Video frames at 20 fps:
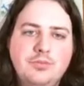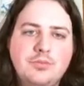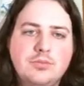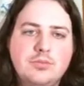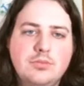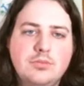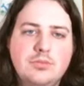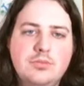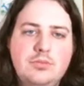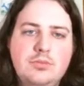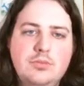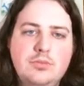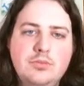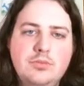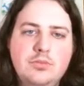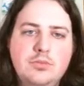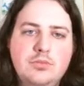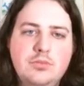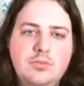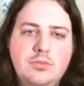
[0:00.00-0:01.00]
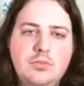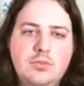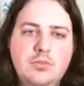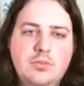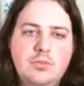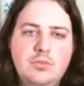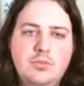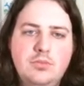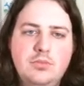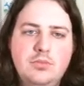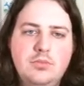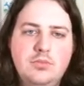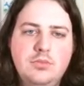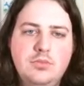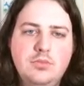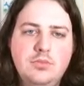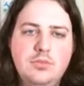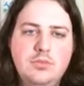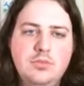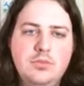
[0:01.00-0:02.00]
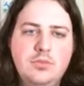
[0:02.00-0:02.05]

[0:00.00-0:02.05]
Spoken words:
(no one is talking)